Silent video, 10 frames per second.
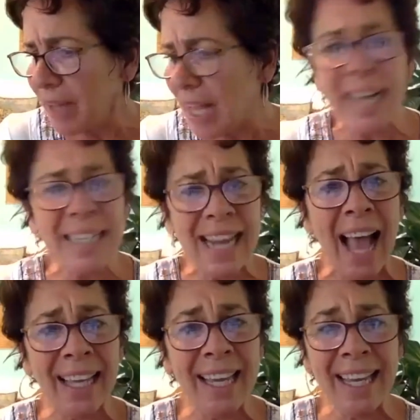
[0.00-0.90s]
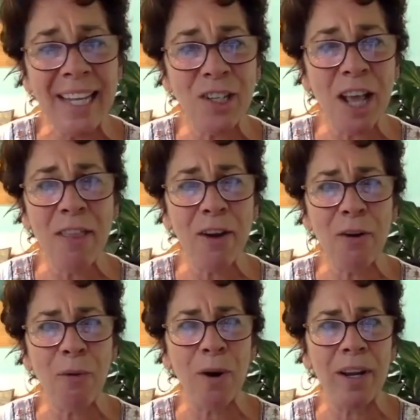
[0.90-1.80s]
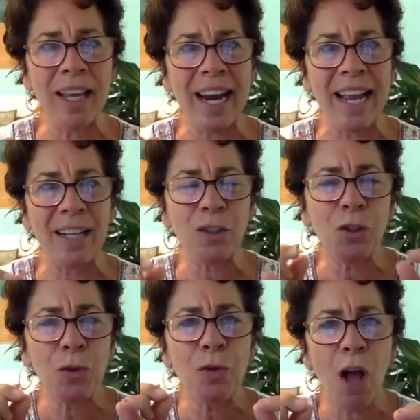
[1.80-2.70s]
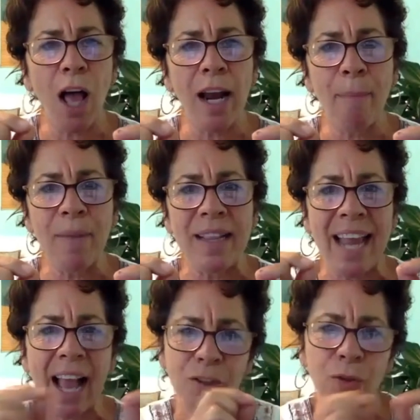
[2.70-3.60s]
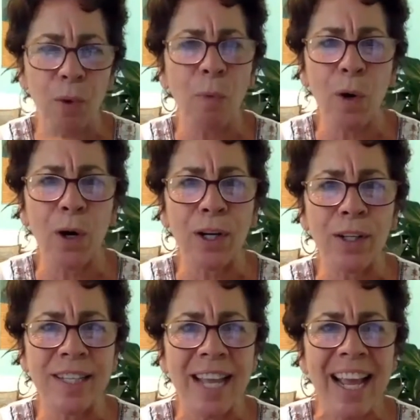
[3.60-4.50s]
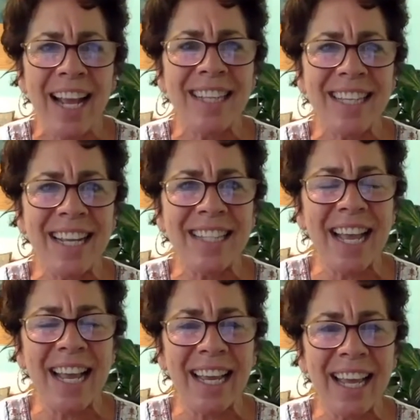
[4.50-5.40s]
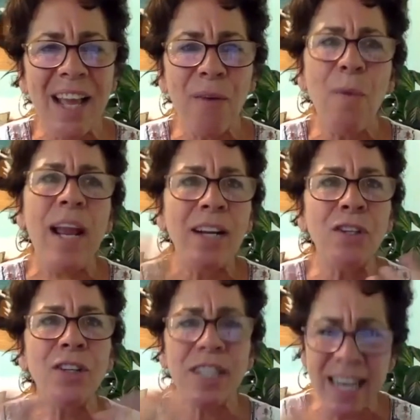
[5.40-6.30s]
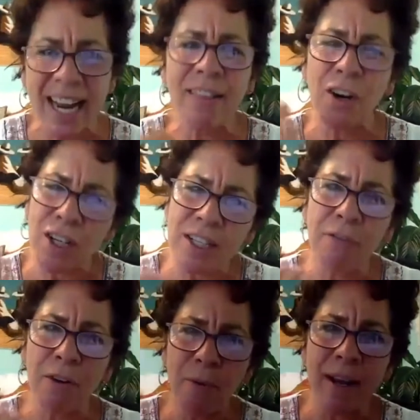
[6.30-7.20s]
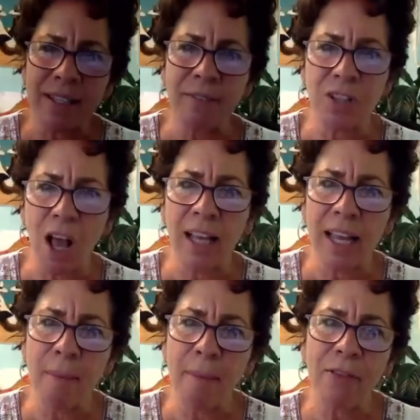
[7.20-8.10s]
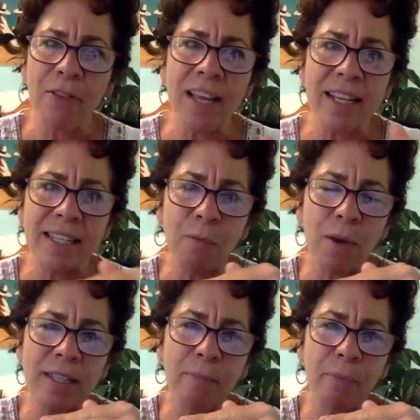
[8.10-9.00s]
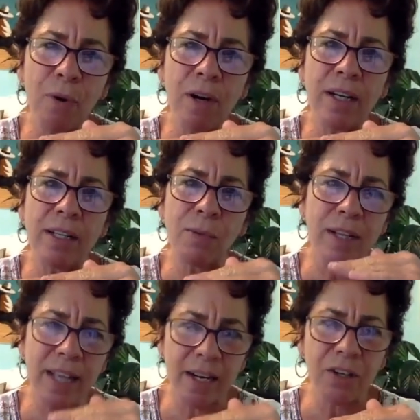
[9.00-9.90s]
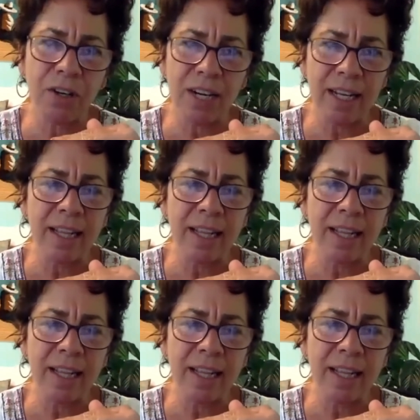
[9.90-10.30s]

attacking each other or getting too caught up in the actual words. It's like we understand there are different ways of talking about things, and what's important is what's underneath